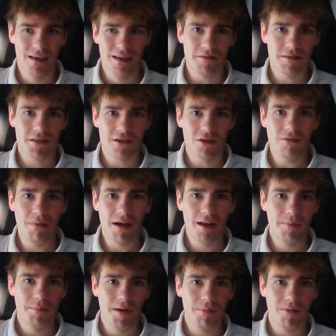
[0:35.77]
There were so
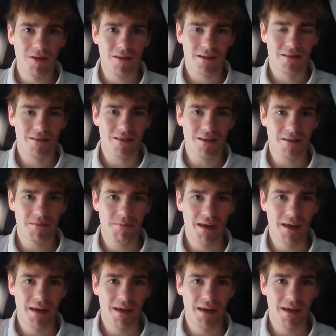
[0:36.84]
many people that started